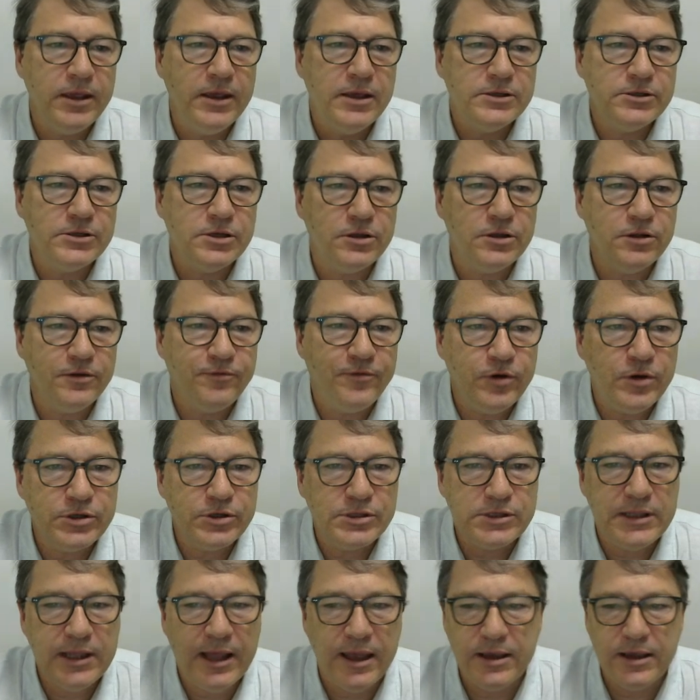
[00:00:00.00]
So the first
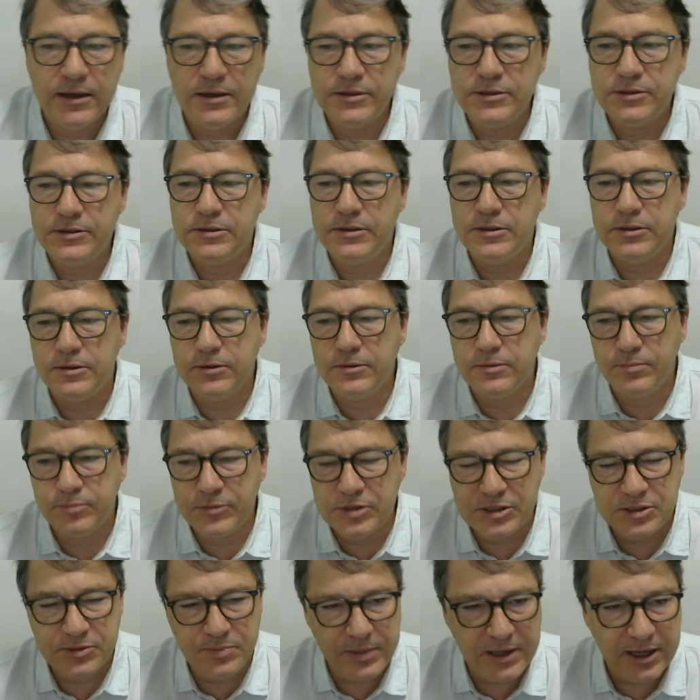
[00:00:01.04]
layer
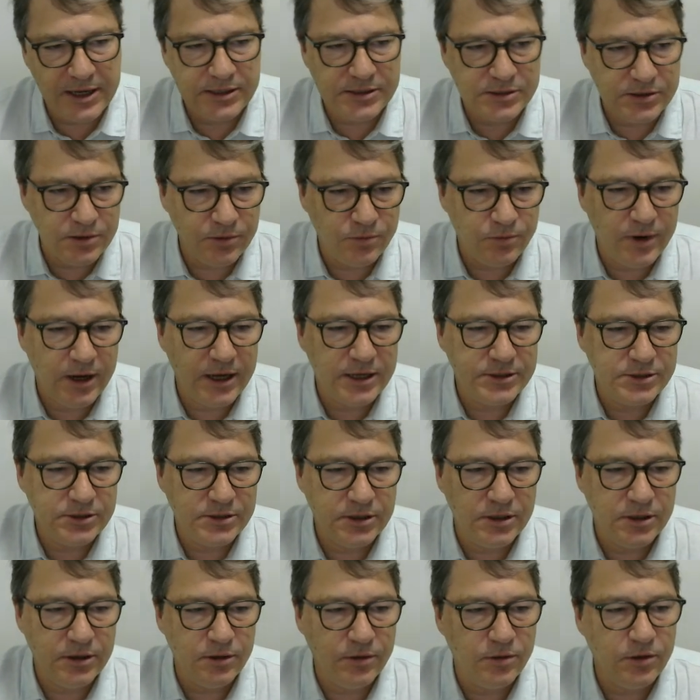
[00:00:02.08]
displays the
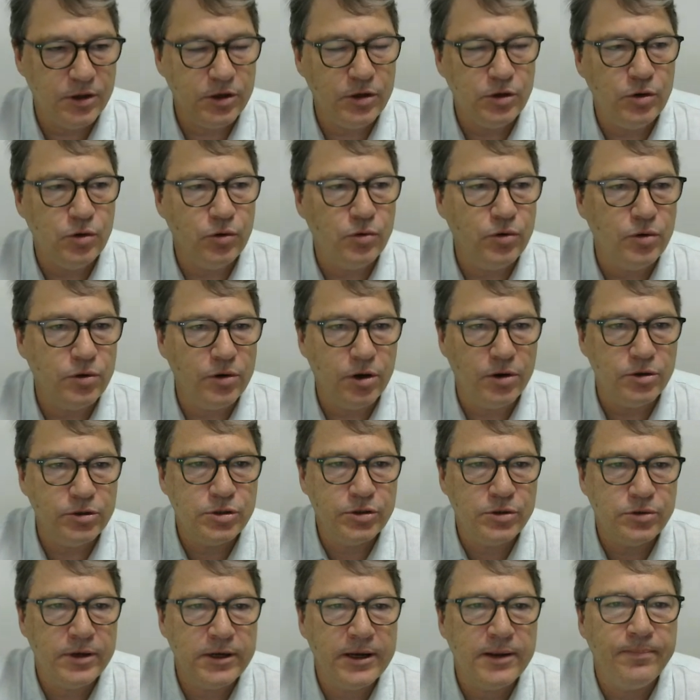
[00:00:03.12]
raster that you're
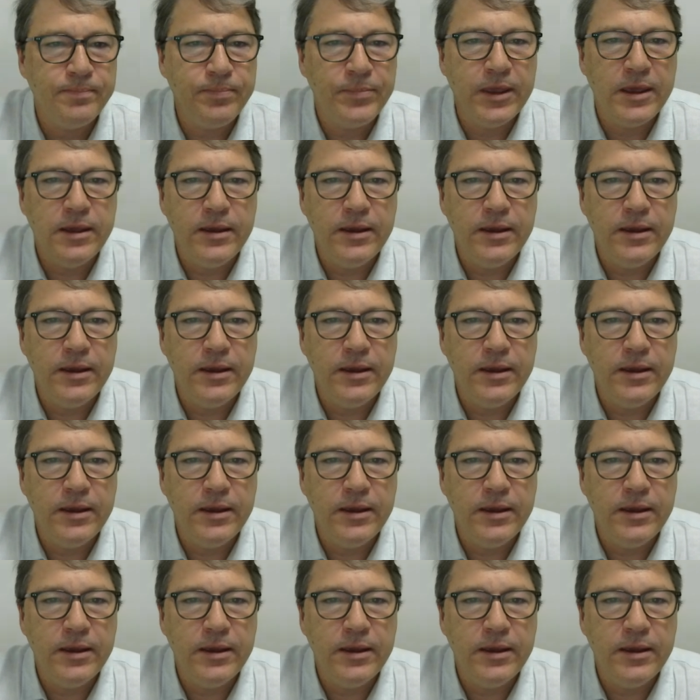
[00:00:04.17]
contouring,